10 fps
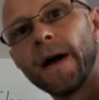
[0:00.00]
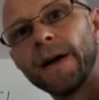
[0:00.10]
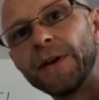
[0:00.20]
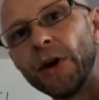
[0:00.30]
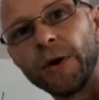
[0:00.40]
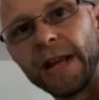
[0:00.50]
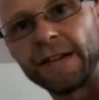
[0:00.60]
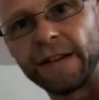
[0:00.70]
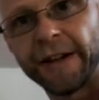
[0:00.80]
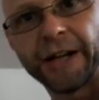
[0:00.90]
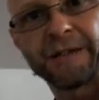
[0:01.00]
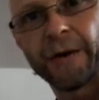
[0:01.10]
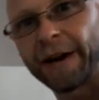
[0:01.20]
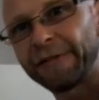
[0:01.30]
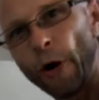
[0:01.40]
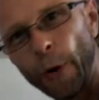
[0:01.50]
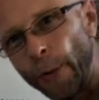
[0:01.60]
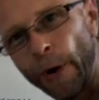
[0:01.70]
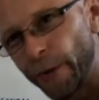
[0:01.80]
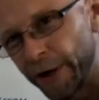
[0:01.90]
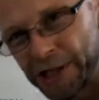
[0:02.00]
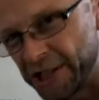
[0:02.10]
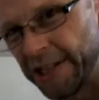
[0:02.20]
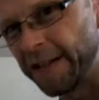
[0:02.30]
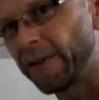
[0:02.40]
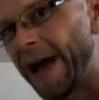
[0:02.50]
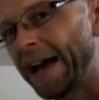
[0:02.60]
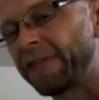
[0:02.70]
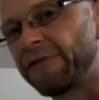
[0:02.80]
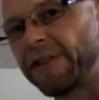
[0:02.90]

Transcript: You don't need to search for extra homework worksheets or extra